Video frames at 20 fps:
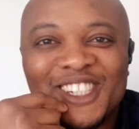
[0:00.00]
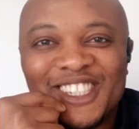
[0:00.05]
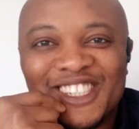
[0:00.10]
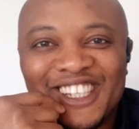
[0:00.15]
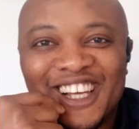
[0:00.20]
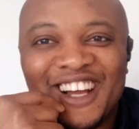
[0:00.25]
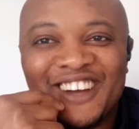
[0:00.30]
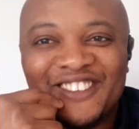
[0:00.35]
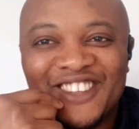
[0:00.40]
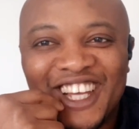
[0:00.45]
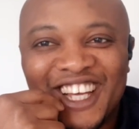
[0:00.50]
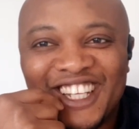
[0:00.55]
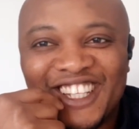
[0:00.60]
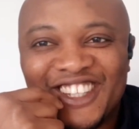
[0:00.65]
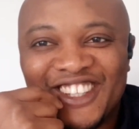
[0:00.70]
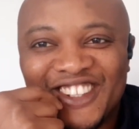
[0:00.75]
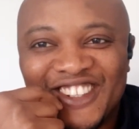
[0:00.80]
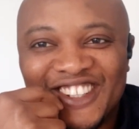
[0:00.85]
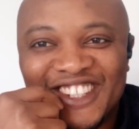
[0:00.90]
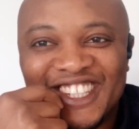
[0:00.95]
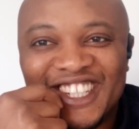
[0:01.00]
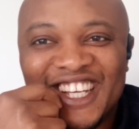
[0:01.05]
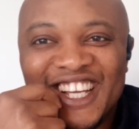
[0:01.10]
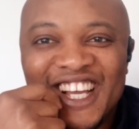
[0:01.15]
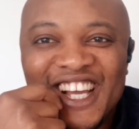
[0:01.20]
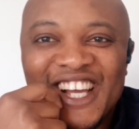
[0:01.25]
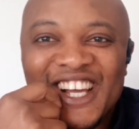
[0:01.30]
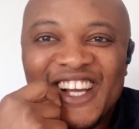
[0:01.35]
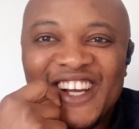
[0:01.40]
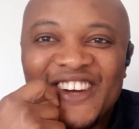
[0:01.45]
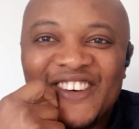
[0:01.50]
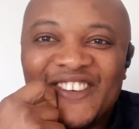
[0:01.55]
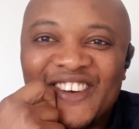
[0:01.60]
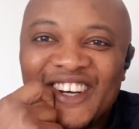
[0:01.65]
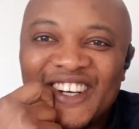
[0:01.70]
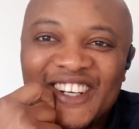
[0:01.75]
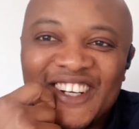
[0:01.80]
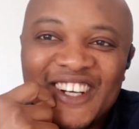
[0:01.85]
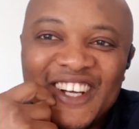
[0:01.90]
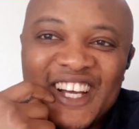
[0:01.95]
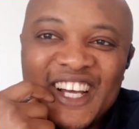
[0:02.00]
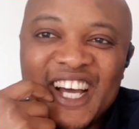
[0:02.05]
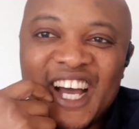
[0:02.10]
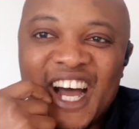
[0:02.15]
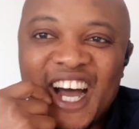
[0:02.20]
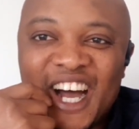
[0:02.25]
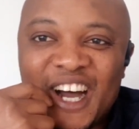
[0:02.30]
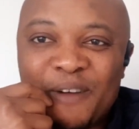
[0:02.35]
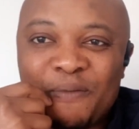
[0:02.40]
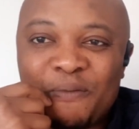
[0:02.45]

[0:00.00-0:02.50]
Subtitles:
car wash to have that done. Well,